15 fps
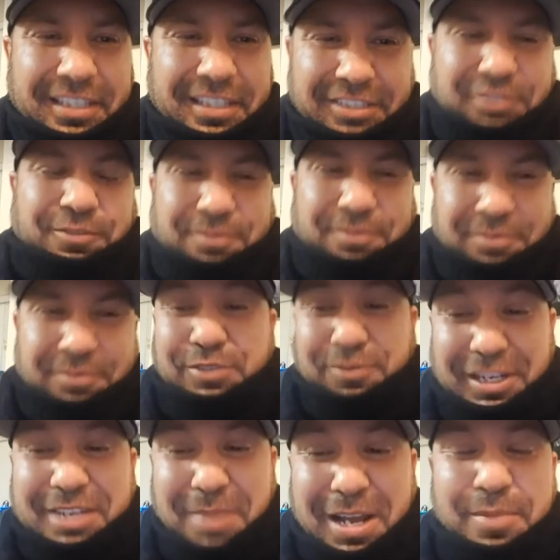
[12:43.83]
It's freaking
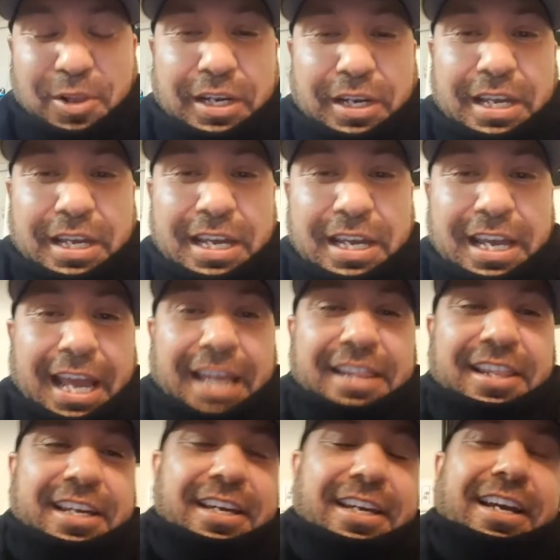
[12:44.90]
mind blowing. And like
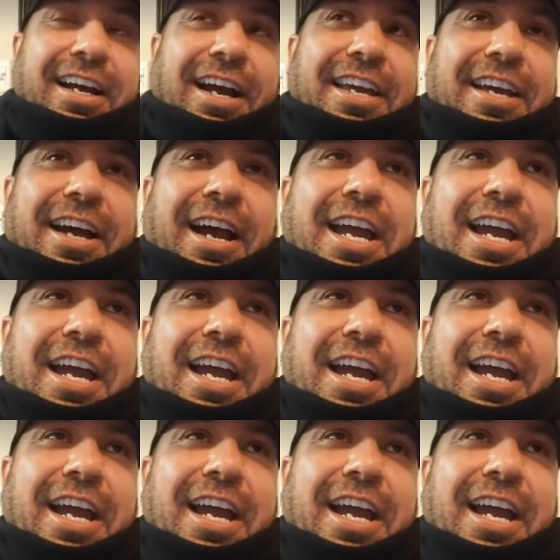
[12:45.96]
I